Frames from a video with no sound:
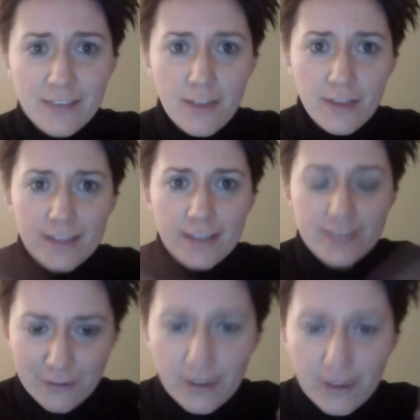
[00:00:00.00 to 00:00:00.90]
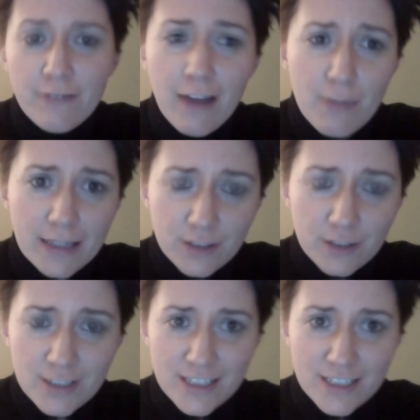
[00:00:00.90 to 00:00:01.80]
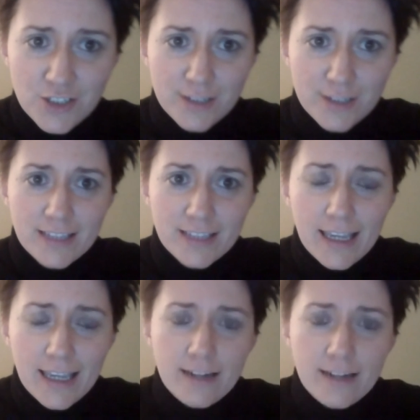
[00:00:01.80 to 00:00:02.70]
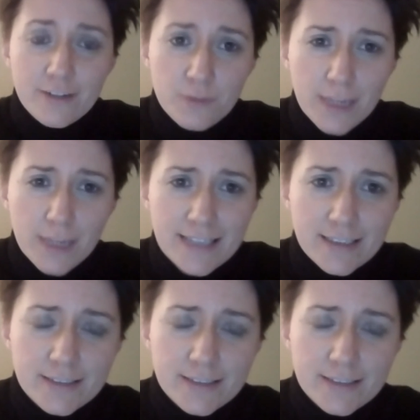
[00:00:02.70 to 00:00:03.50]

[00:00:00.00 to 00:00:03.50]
there's different environmental conditions in different places.